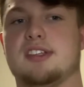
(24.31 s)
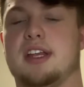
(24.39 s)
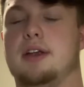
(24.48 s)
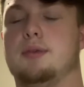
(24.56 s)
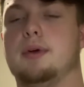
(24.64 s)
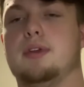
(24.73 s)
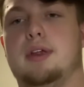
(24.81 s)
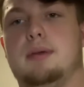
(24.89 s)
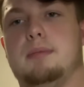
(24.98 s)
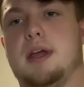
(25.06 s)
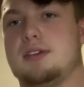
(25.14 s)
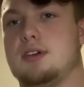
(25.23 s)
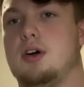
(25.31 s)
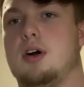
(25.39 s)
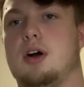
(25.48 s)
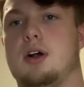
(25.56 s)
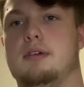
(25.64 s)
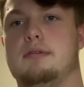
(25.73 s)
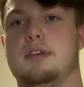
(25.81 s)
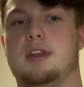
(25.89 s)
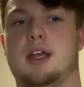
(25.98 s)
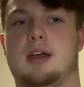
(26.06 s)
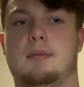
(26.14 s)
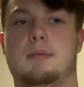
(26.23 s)
and it really makes it hard for
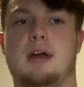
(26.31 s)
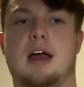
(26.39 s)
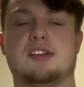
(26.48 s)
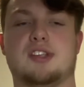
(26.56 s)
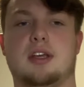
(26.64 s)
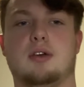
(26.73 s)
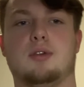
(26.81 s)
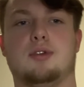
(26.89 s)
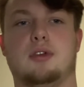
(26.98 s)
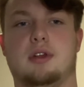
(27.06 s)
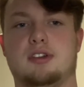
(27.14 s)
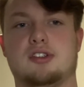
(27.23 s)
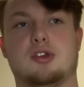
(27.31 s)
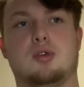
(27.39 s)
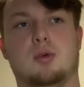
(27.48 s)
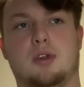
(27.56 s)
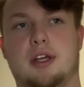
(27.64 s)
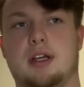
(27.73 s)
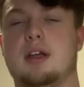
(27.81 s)
them as they go through their schooling.